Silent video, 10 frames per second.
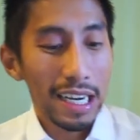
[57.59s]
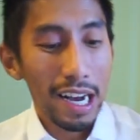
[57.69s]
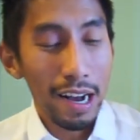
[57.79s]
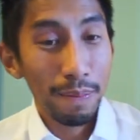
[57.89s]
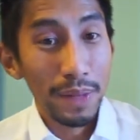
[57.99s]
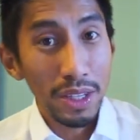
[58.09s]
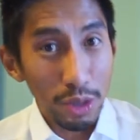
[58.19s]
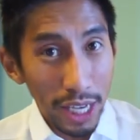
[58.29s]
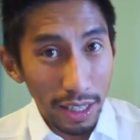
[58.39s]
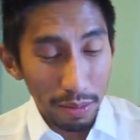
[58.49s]
A new
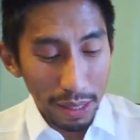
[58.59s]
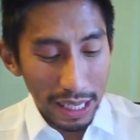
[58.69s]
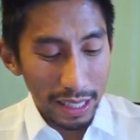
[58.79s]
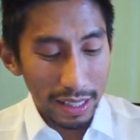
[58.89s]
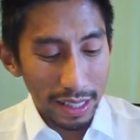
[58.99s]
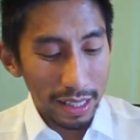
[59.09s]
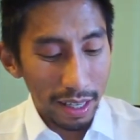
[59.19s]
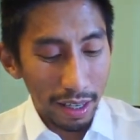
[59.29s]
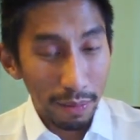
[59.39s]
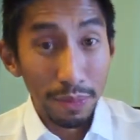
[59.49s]
cycle begins.
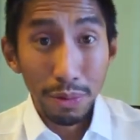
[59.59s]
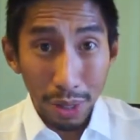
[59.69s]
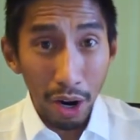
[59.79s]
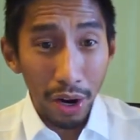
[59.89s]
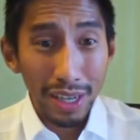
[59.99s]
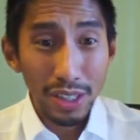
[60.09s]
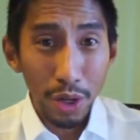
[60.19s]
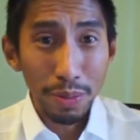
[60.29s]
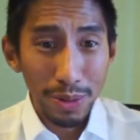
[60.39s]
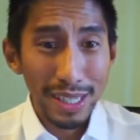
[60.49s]
We are in the
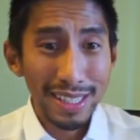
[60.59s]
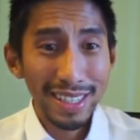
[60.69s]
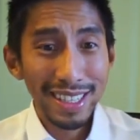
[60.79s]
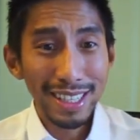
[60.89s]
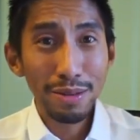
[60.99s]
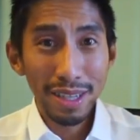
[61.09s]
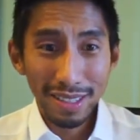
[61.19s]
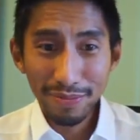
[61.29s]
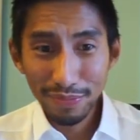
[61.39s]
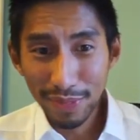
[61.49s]
Scorpio season, and that's why